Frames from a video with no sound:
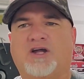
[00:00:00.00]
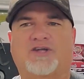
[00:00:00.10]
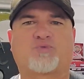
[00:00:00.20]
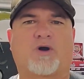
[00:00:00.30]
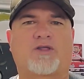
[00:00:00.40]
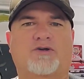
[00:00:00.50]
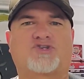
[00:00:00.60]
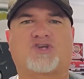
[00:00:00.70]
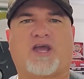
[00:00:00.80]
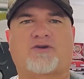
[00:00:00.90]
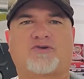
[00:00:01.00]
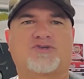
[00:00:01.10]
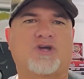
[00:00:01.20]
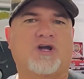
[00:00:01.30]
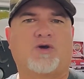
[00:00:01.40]
It's one of those
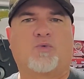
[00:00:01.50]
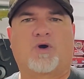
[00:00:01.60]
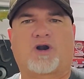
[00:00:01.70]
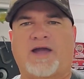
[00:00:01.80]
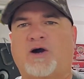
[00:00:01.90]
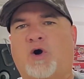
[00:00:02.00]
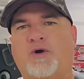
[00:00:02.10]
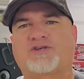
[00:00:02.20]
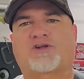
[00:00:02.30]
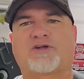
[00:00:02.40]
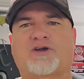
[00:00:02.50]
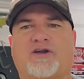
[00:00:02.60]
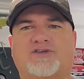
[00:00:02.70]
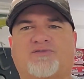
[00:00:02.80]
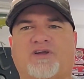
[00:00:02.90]
channels where I always click
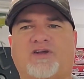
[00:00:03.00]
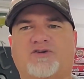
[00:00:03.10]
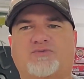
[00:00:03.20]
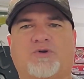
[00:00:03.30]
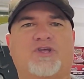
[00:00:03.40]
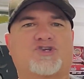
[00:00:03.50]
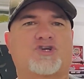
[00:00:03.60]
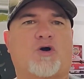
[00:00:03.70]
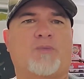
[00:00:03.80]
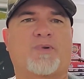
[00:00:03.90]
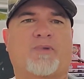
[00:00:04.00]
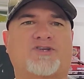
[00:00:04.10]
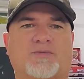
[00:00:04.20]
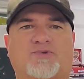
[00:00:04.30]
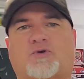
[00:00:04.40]
on his videos when they show up in my
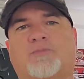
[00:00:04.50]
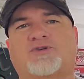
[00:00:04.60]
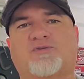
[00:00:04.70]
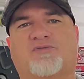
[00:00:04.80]
subscription